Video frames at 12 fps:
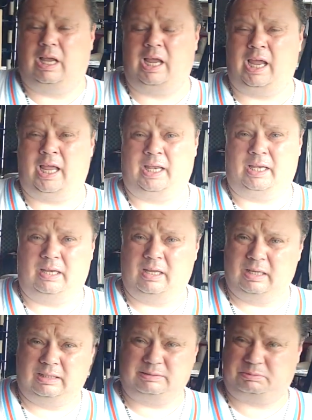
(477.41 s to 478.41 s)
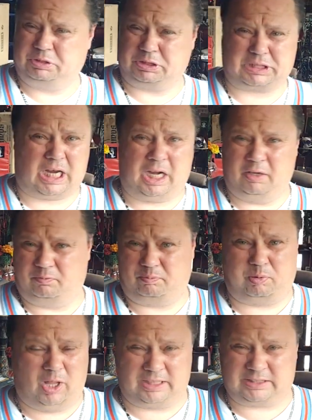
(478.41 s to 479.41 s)
And just kind of
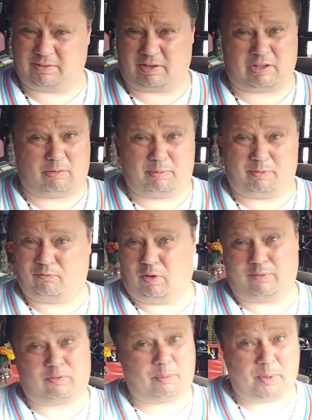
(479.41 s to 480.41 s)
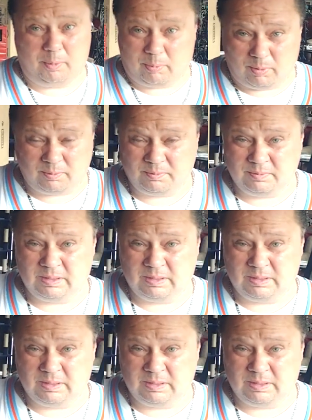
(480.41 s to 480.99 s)
playing stuff I thought would be fun for people.